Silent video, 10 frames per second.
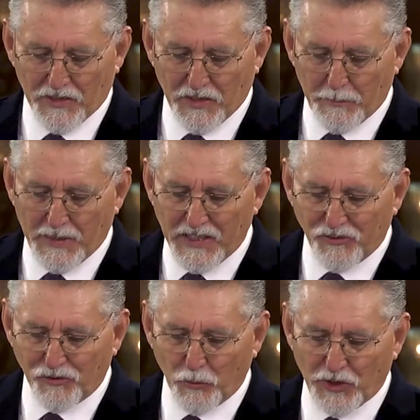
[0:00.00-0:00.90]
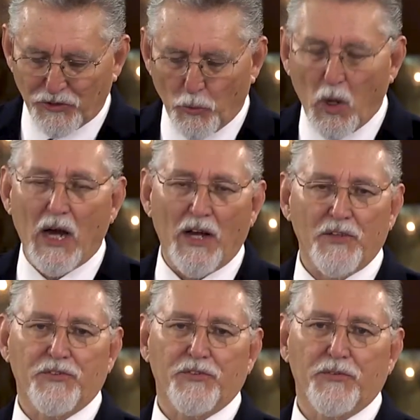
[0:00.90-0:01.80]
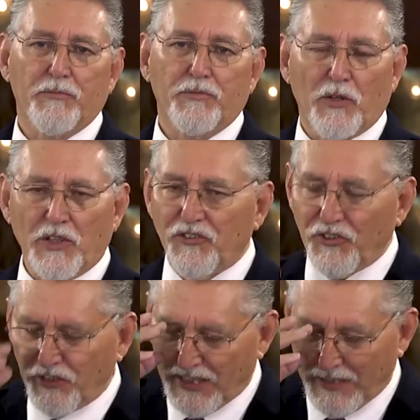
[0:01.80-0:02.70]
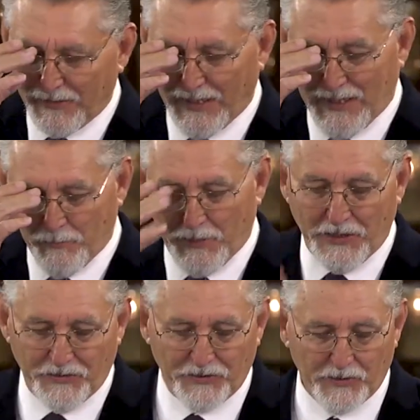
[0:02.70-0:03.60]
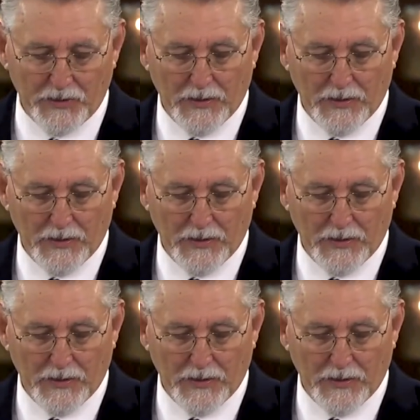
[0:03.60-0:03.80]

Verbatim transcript: the beast which was, so this is the end time beast,